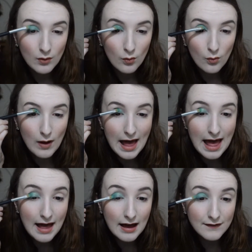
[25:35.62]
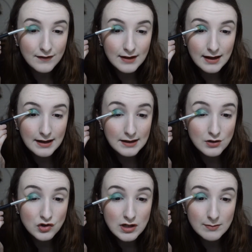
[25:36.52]
Wet, I feel like this
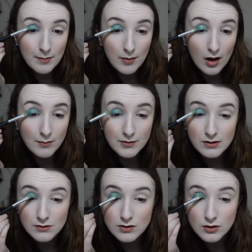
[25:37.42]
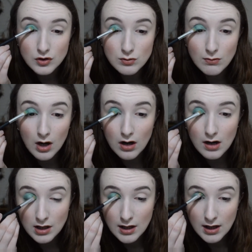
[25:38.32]
shimmer pops a touch
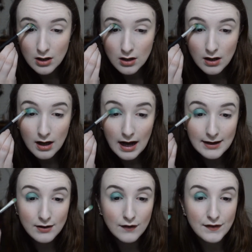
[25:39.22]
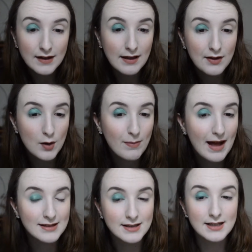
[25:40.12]
more. I don't feel like the
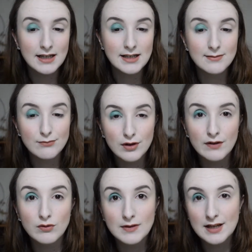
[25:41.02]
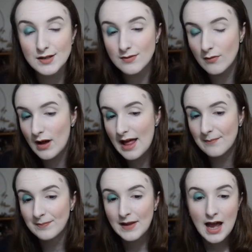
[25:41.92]
opacity is improved with this one wet.
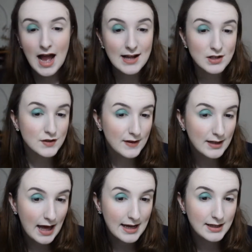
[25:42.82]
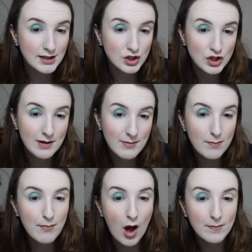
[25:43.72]
I just feel like the
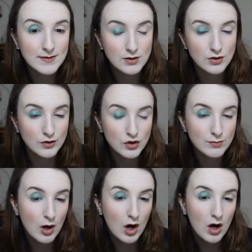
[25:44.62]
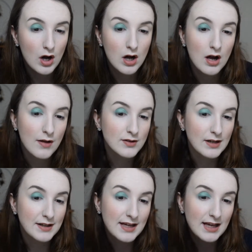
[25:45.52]
shimmer pops a touch more. So
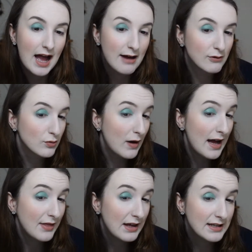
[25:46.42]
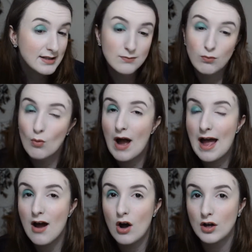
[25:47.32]
I think I would wear this
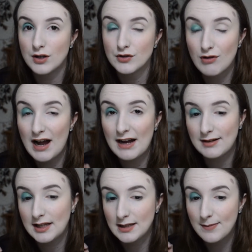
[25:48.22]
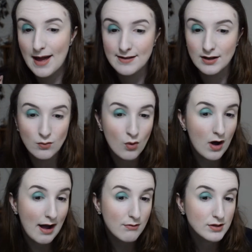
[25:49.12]
wet or dry really depending on
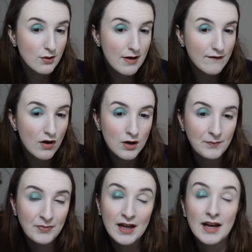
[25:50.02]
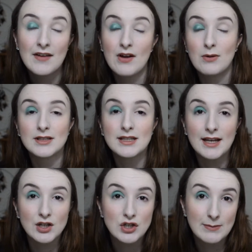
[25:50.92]
what I was going for. If I wanted
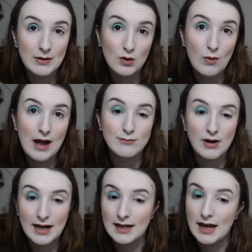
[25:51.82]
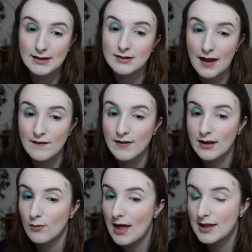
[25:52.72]
that shimmer quite bright, I'd
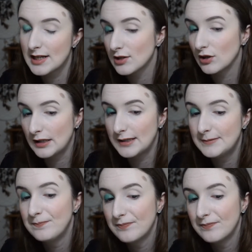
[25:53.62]
definitely wet this colour.